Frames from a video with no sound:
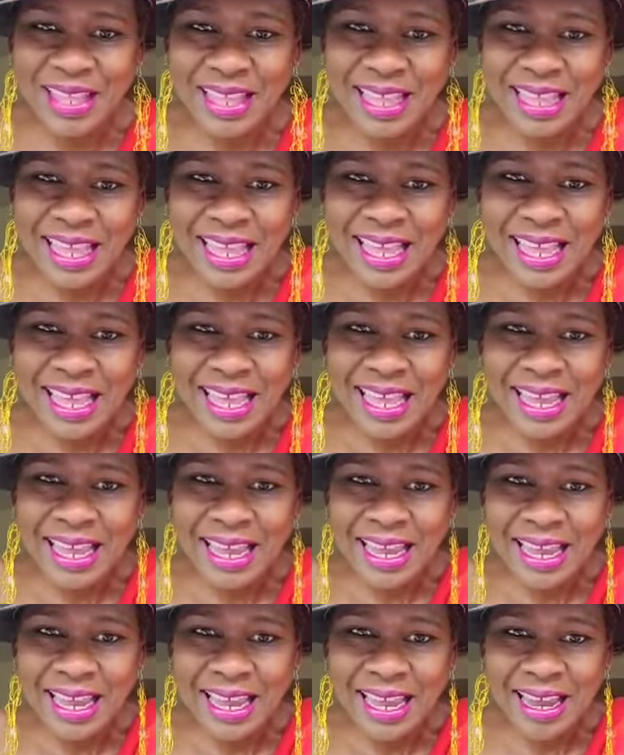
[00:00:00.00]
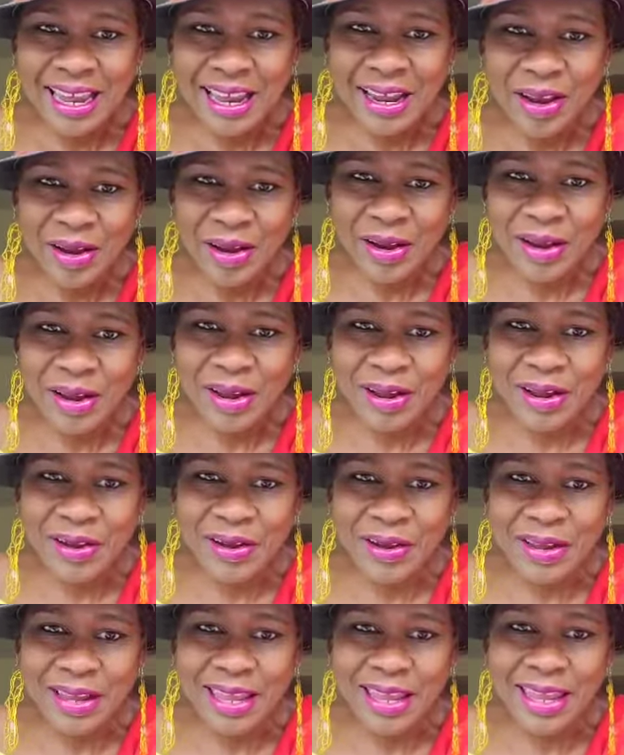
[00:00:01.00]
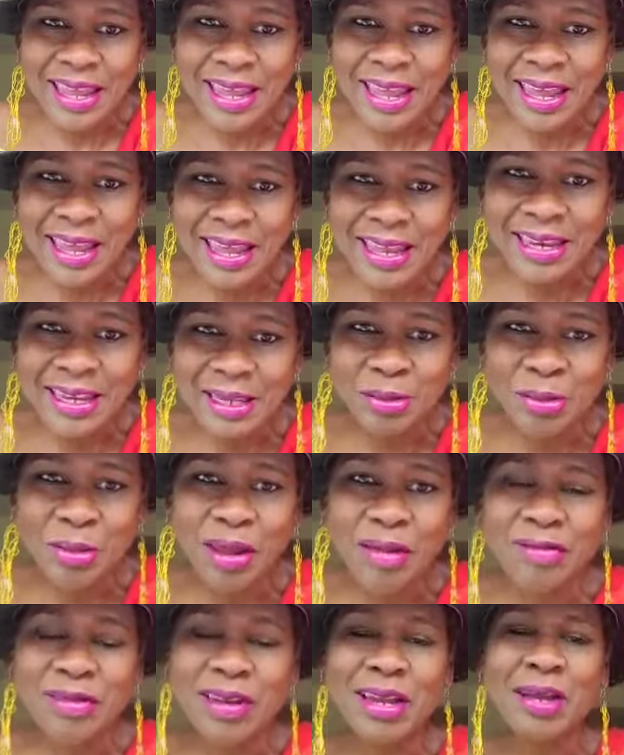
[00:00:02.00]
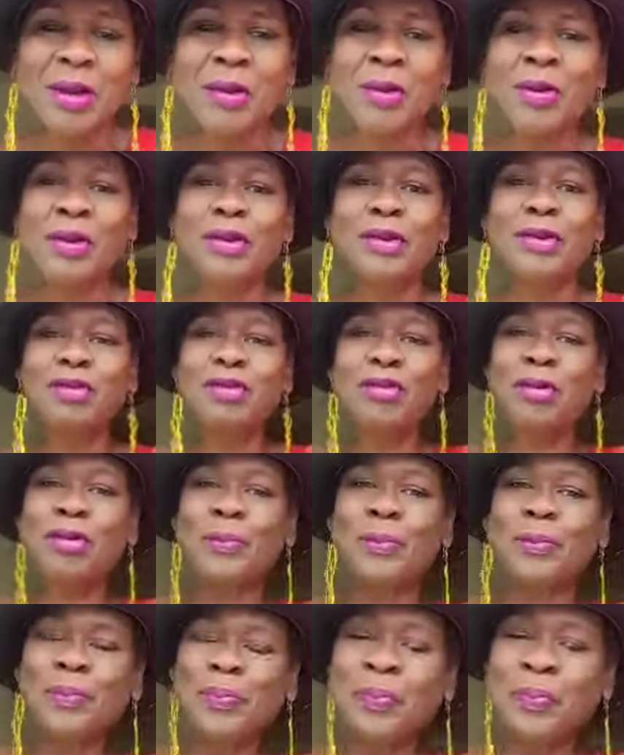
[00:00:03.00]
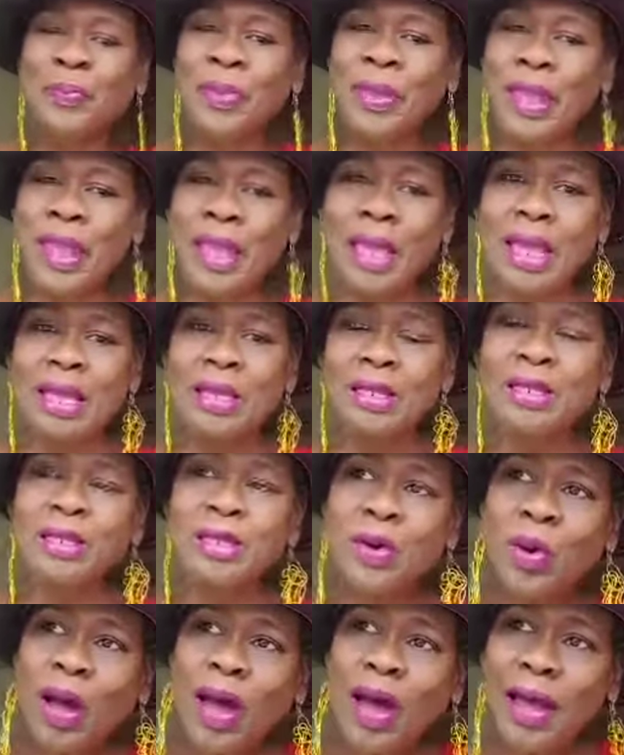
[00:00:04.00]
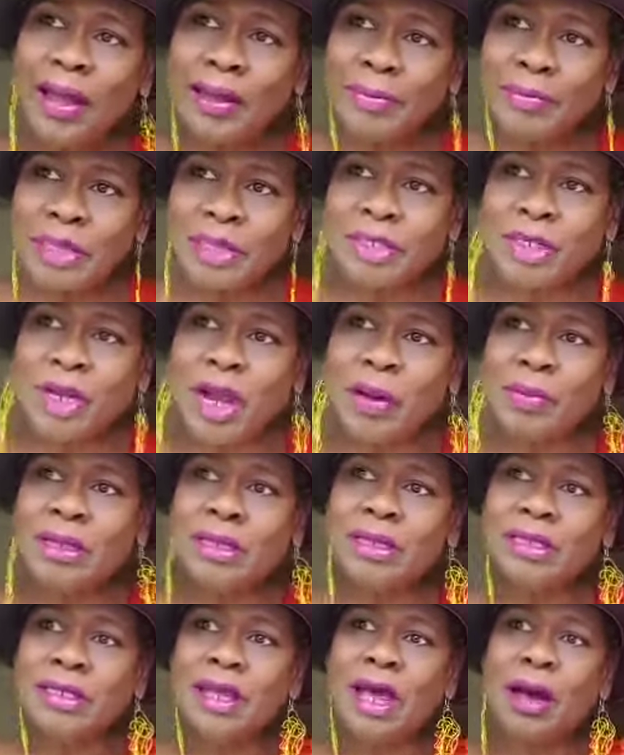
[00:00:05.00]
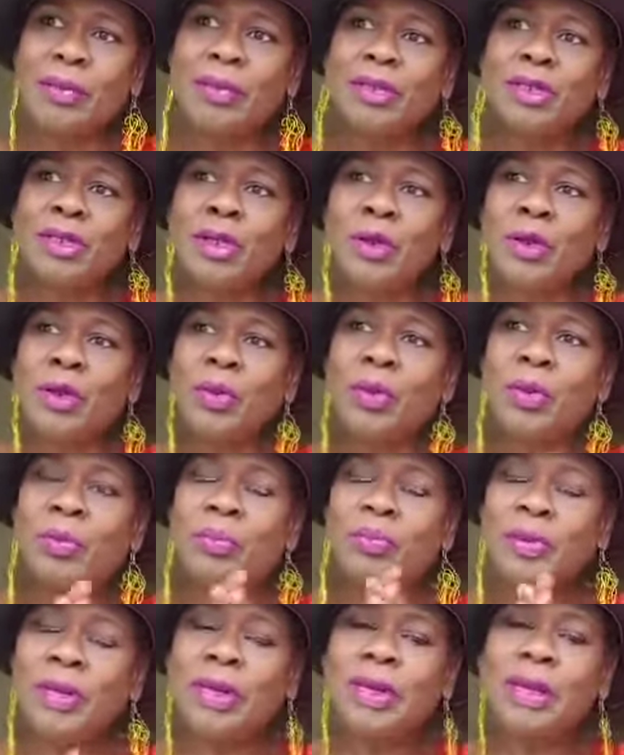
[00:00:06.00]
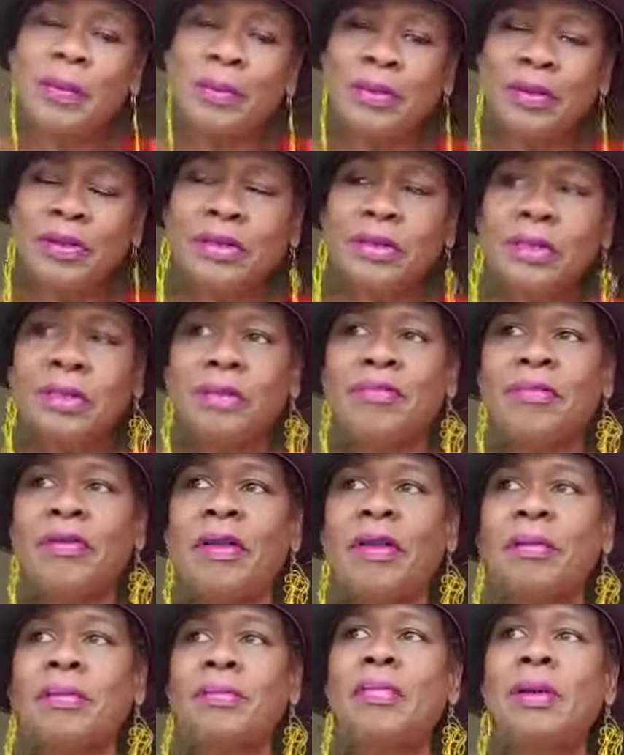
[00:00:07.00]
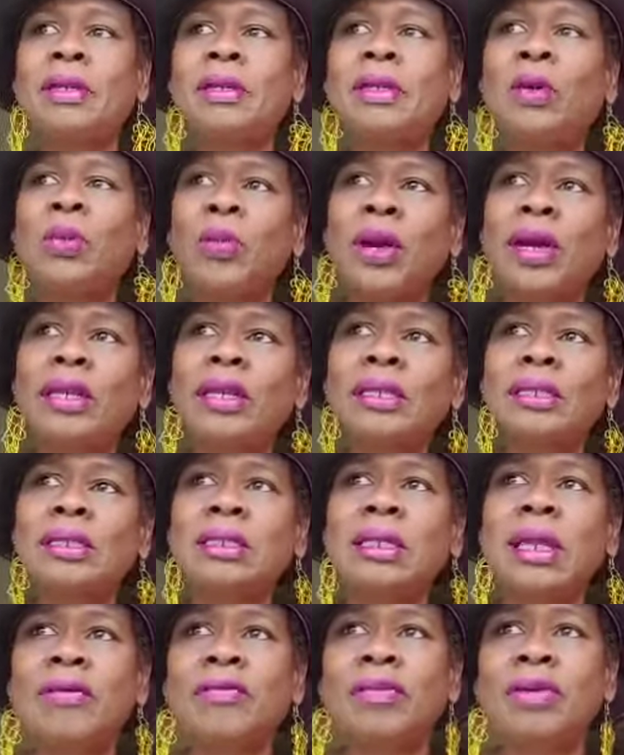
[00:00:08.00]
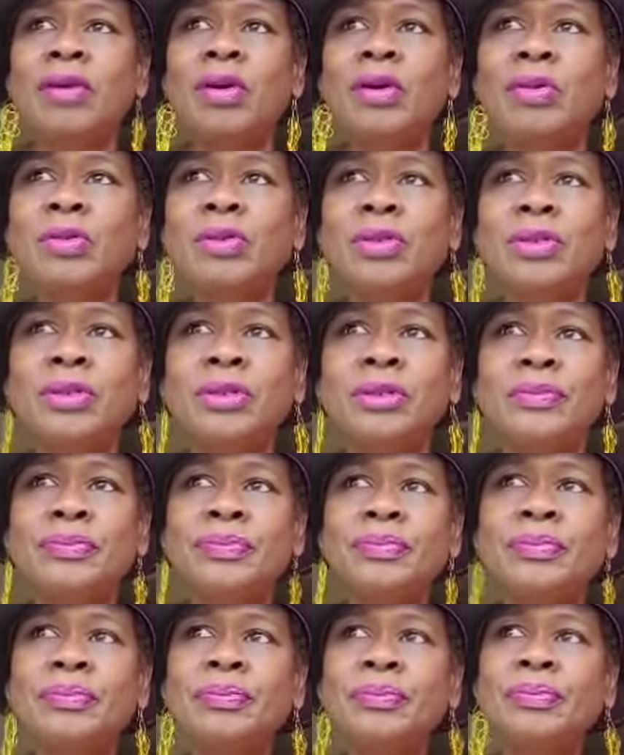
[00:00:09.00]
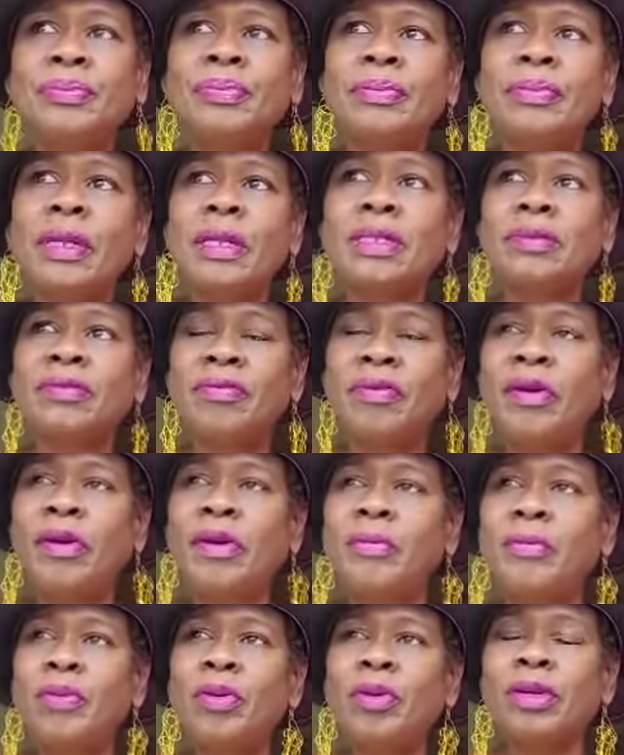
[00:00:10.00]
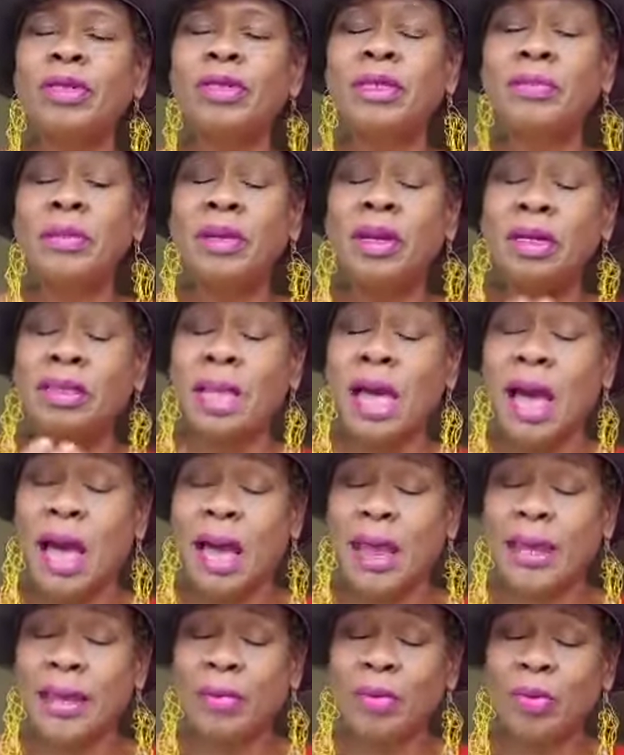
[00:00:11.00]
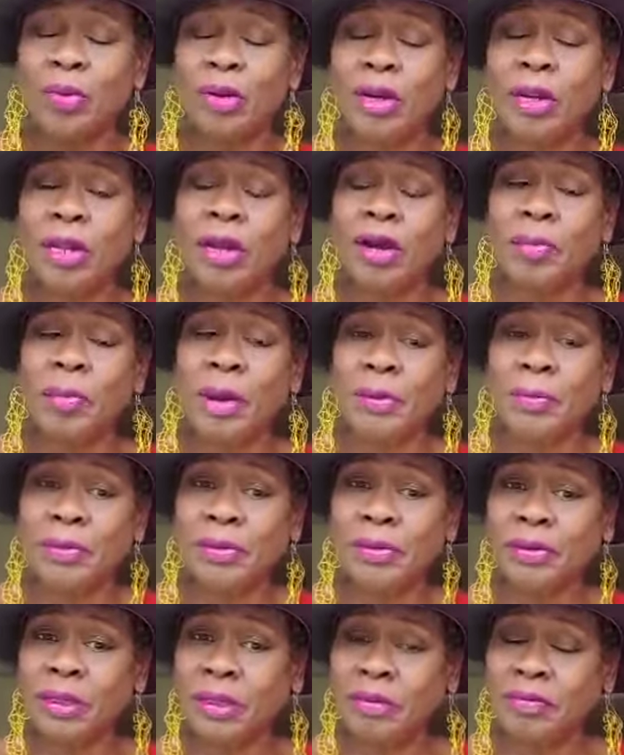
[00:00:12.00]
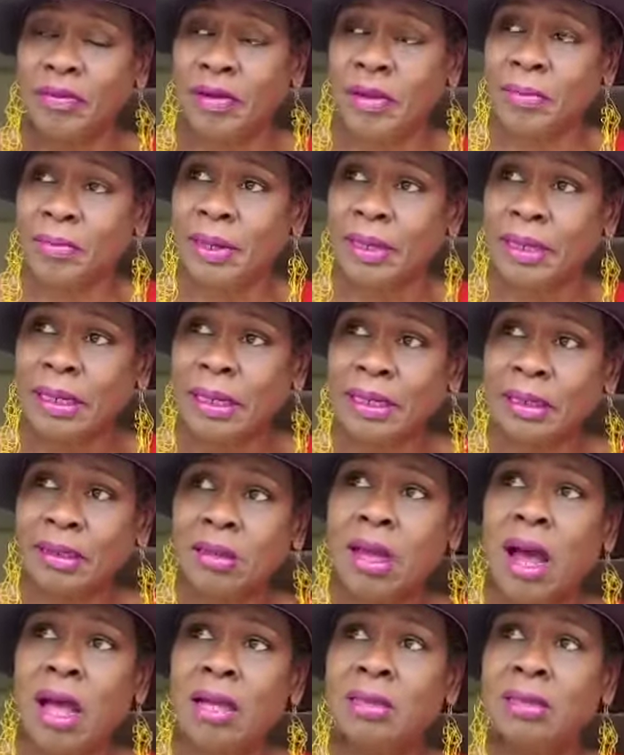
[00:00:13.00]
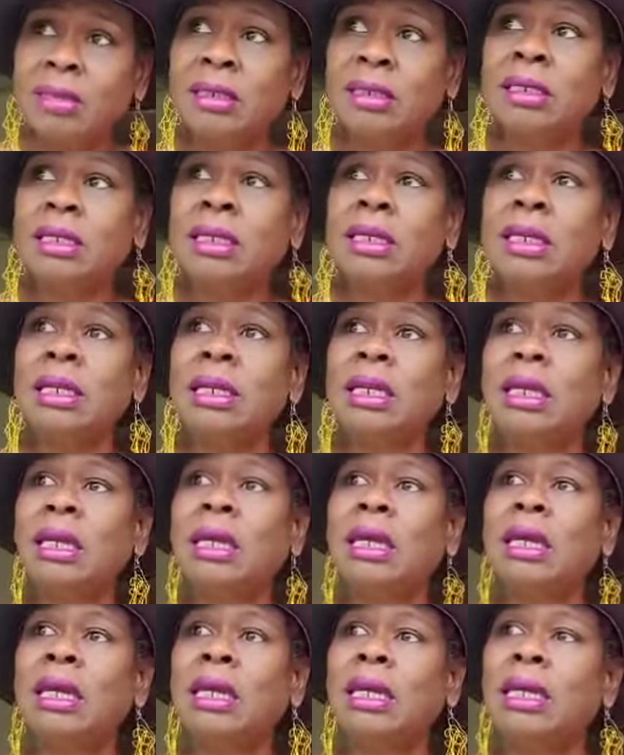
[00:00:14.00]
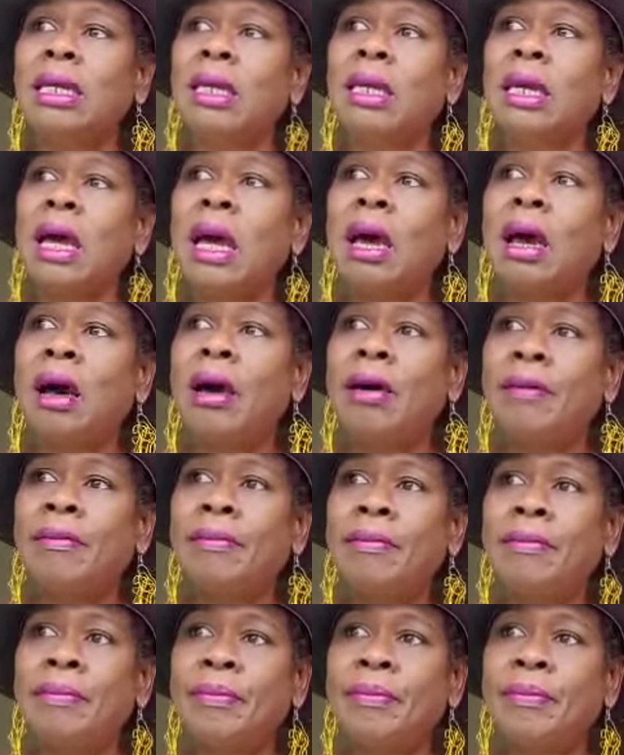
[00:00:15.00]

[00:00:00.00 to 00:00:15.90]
Okay, this wave not going through. So I am Najami Lazama. So being a personal development awareness life coach is very important to me because I am working on my personal development constantly. I